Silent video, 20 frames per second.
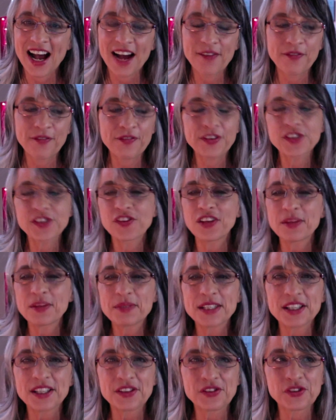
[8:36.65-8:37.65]
First of all, let me
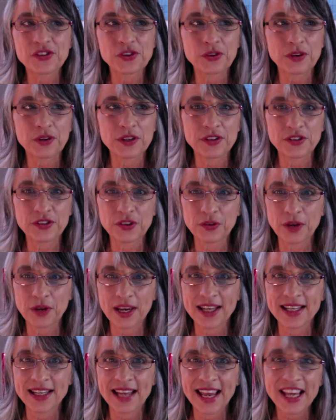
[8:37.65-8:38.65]
tell you the story. So
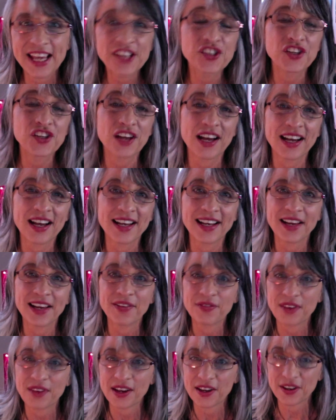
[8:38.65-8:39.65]
at age 9, I
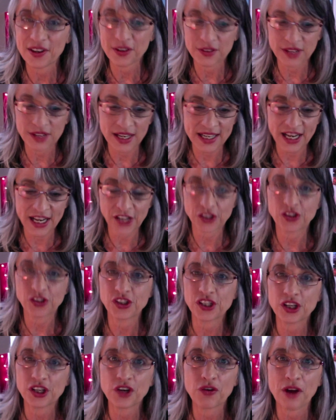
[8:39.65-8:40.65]
found a National
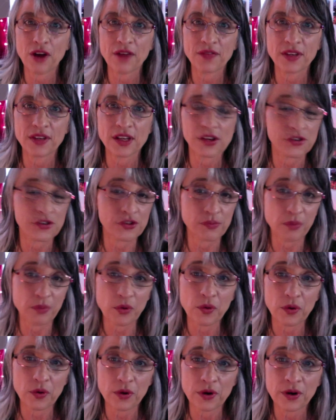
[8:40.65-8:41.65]
Geographic
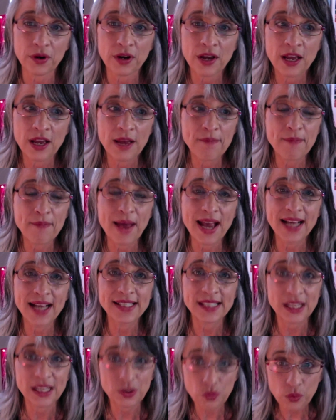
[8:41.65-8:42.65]
Explorer
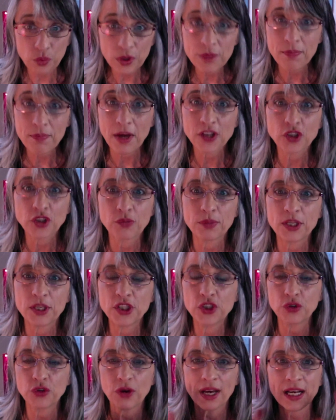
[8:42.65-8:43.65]
magazine with Machu
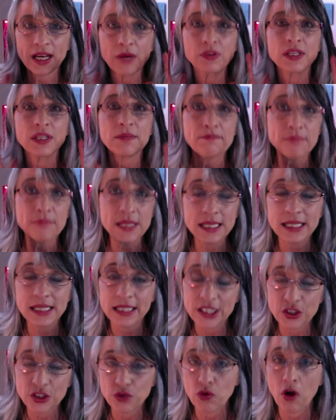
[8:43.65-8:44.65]
Picchu, and I was
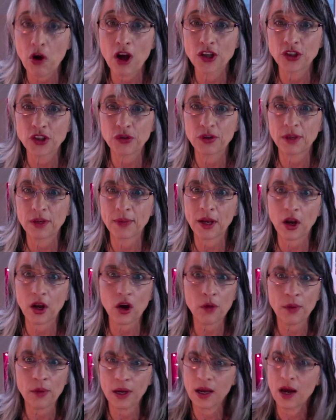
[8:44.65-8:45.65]
immediately drawn to it. I'm like, oh
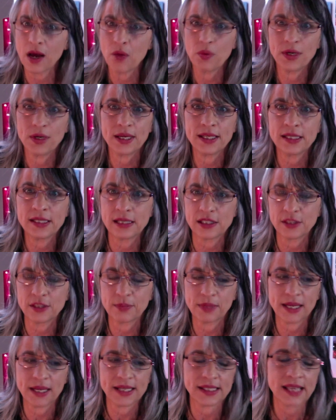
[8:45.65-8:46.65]
my God, what is this
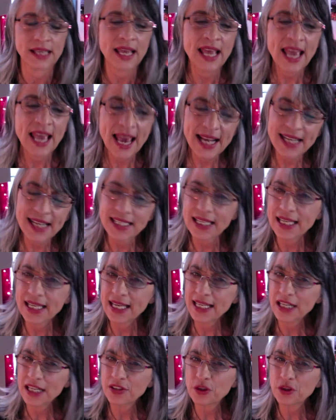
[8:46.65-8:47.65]
place? And as a
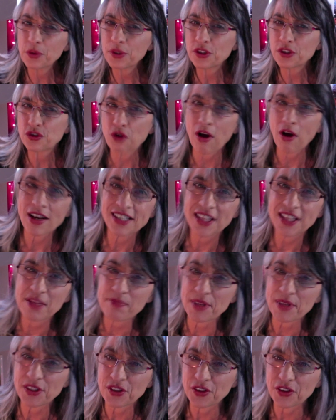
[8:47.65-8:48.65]
kid, I was always drawn to the
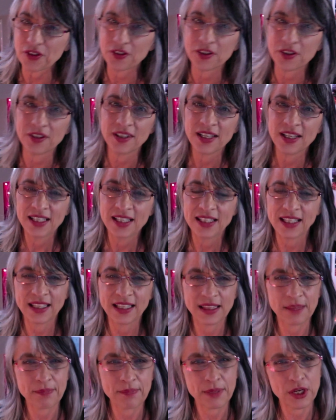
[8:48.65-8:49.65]
mystical,
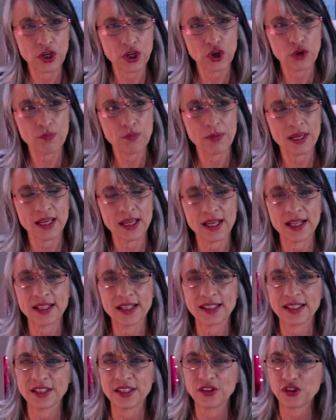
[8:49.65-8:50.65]
like the
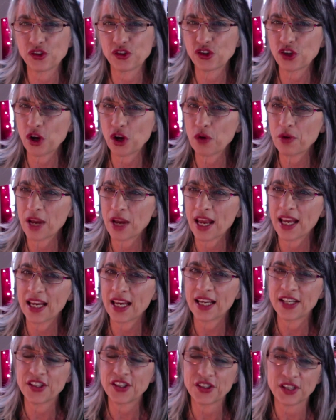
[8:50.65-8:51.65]
pyramids and
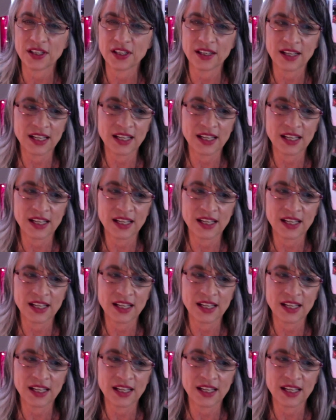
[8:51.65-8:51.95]
Stonehenge and,